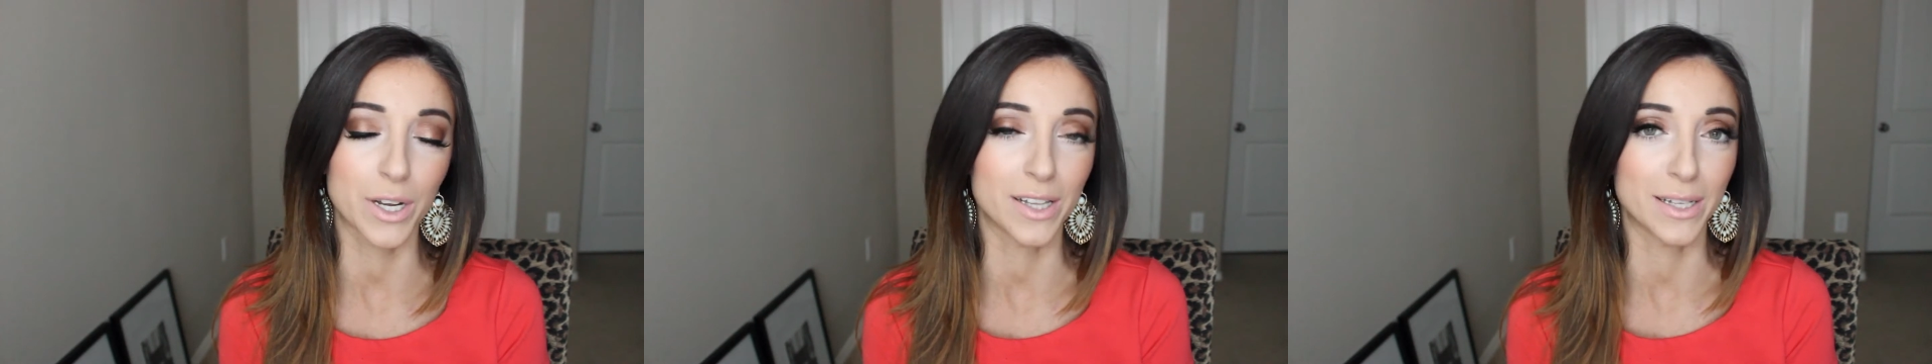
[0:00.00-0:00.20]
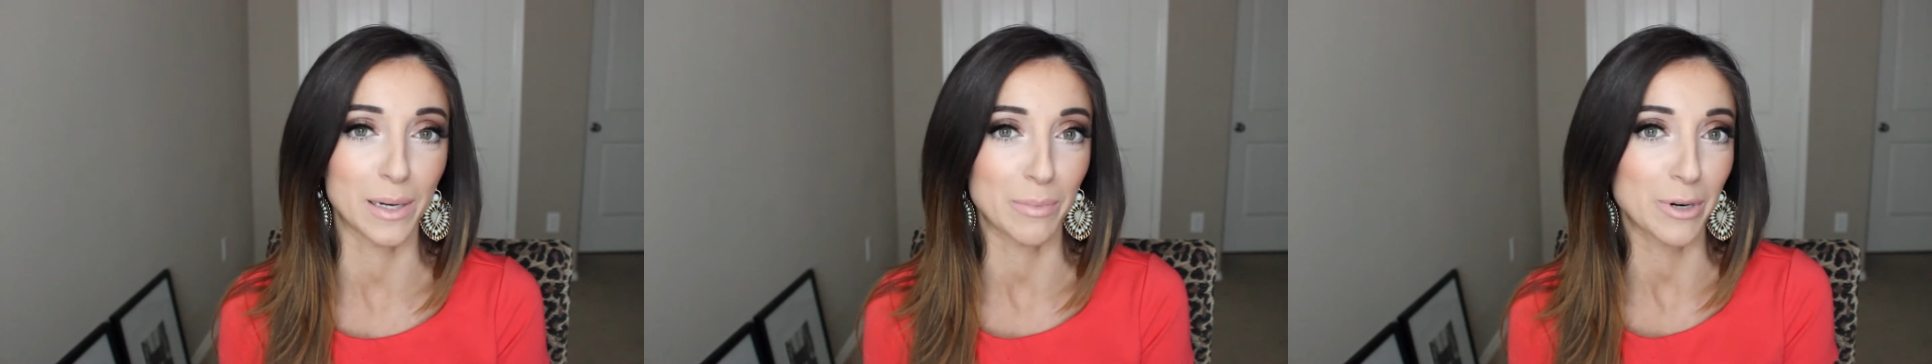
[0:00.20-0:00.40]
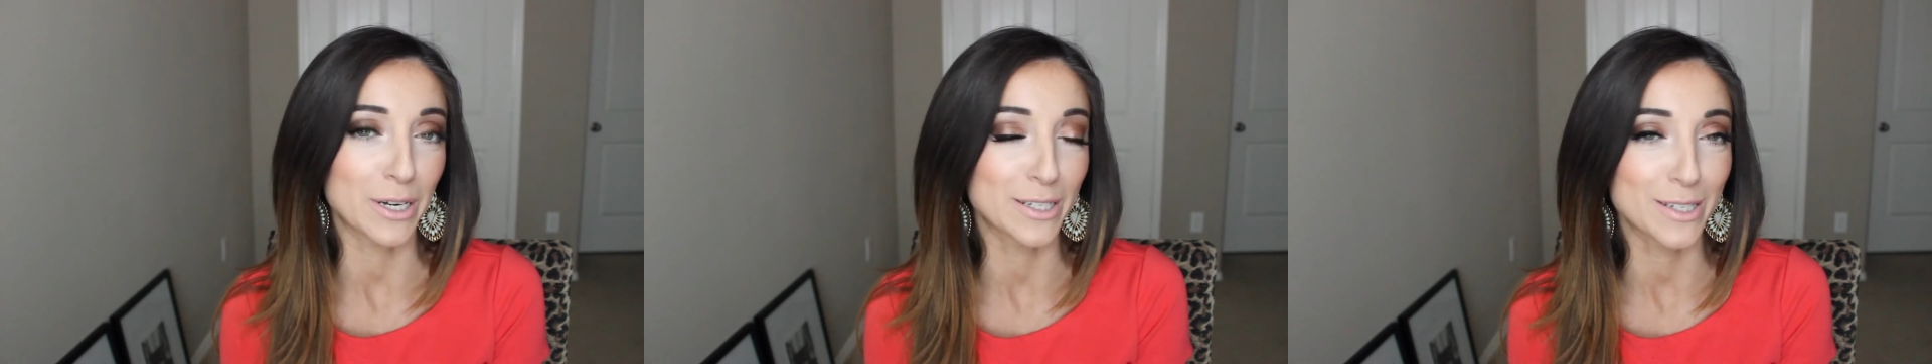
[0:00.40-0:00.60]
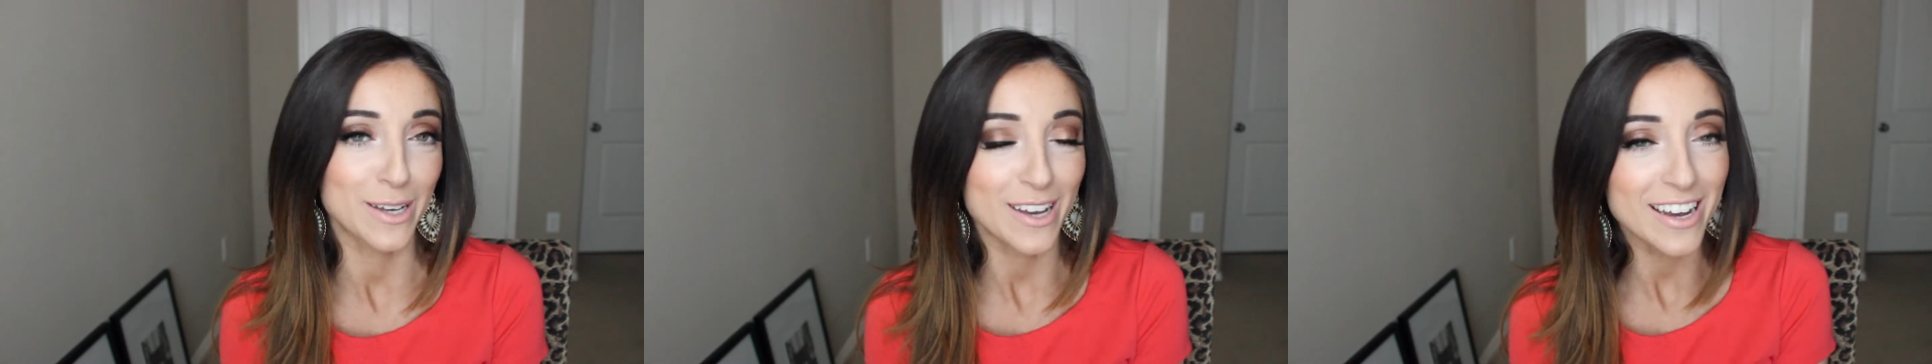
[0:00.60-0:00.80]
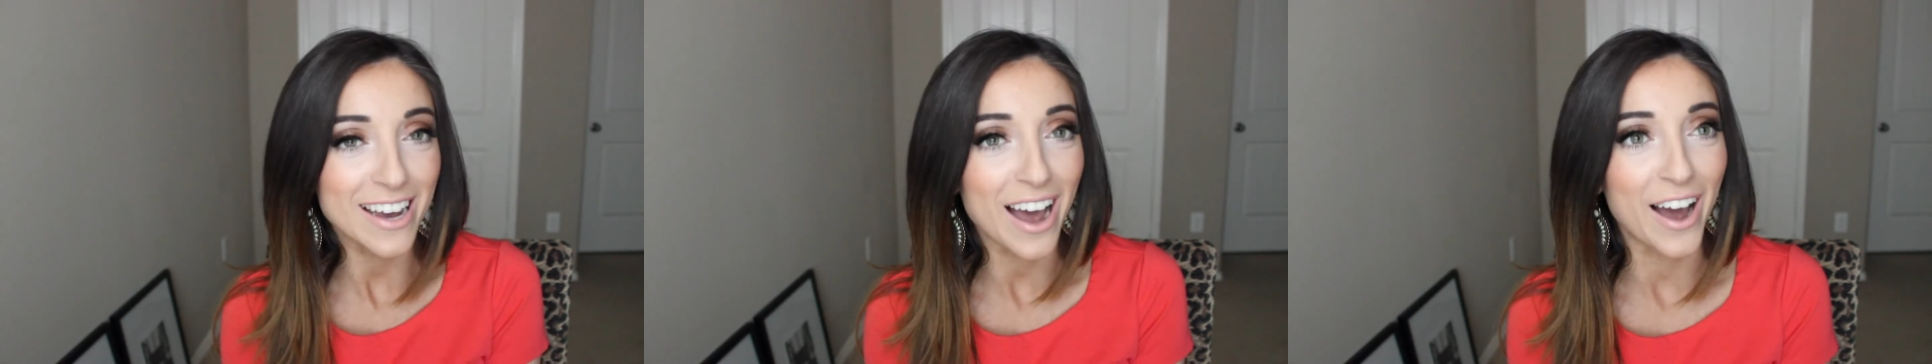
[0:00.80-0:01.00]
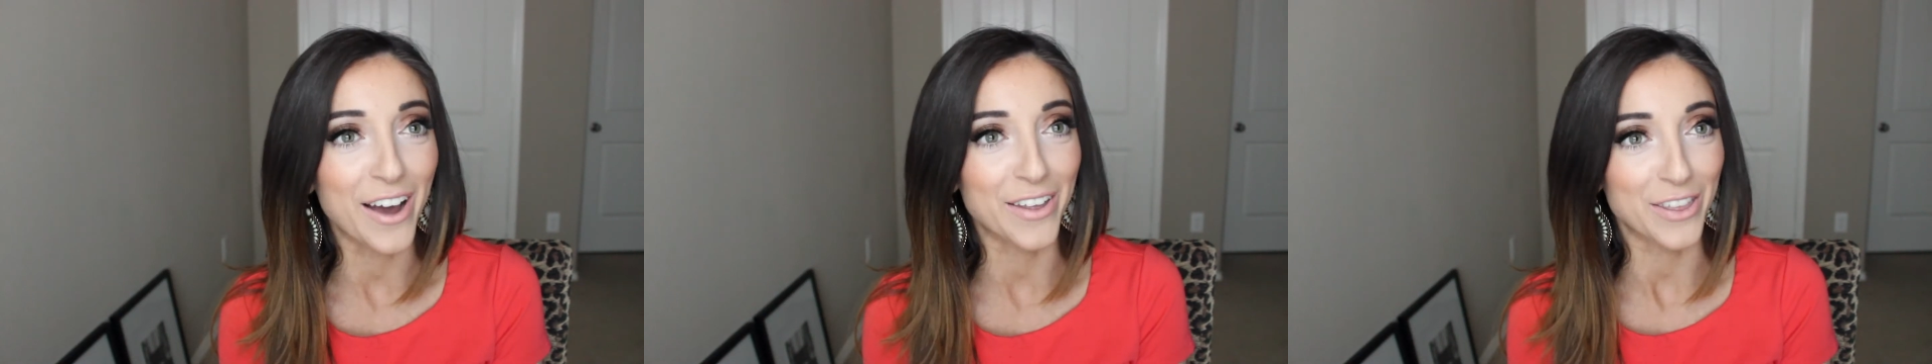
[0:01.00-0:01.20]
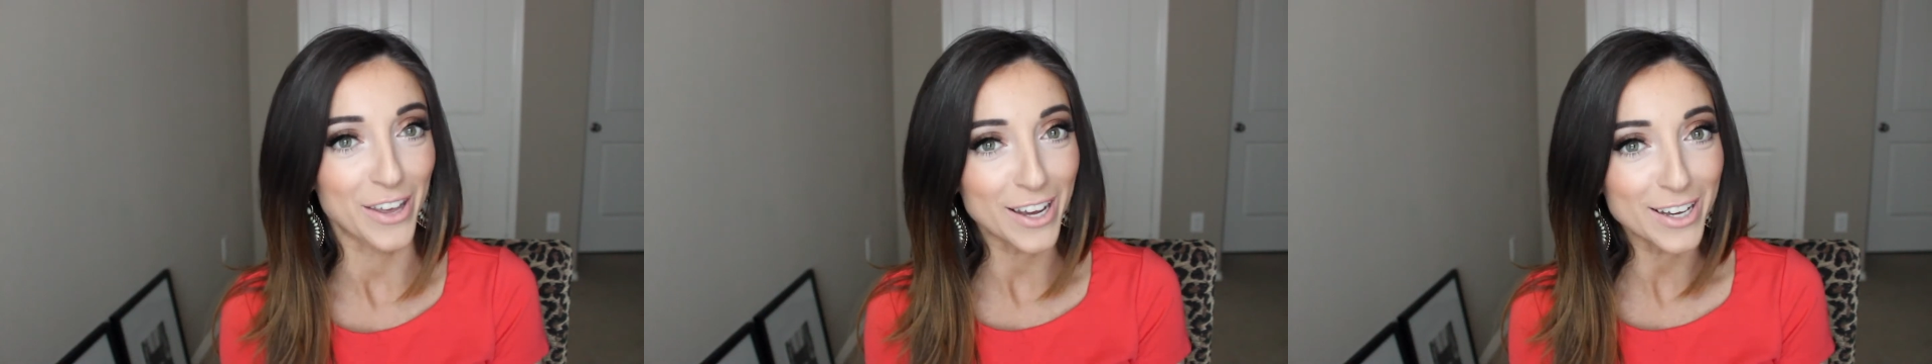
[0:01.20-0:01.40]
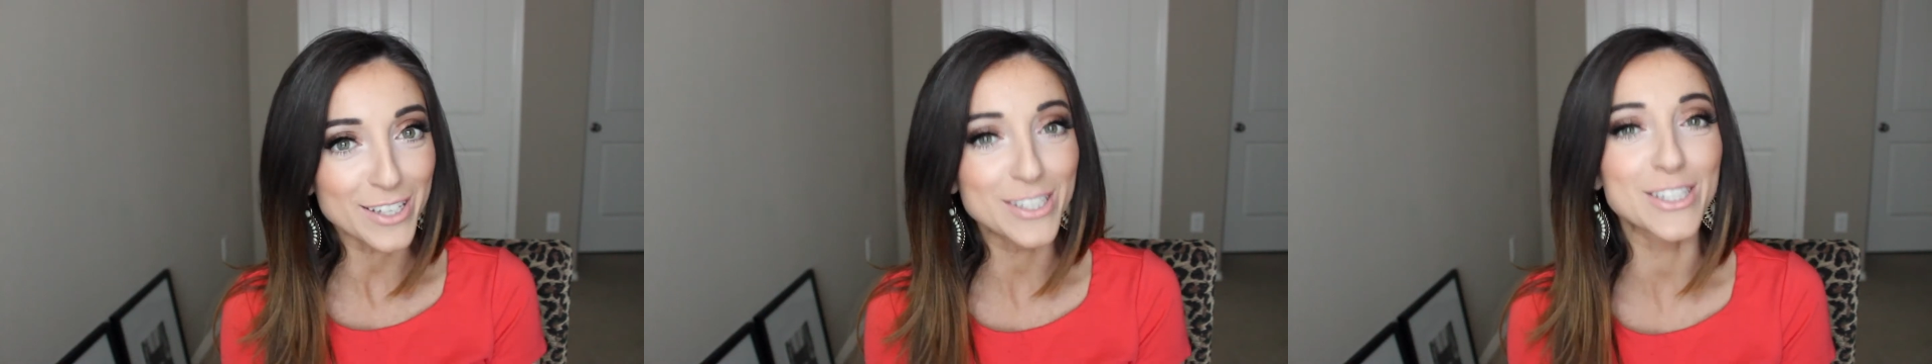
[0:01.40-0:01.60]
glamorous looking, I
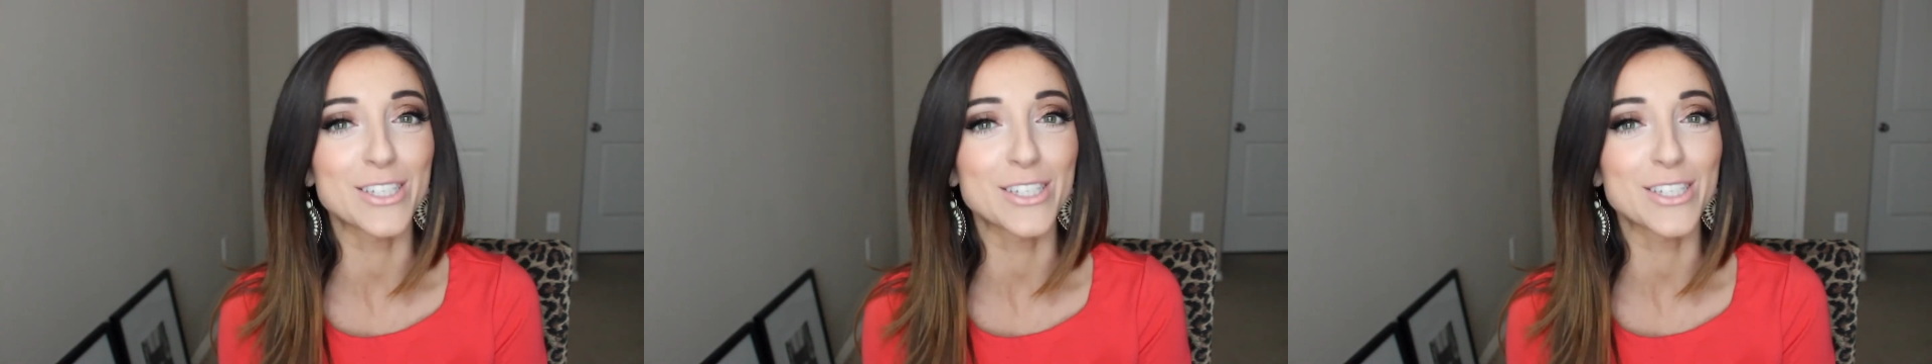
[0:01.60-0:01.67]
think.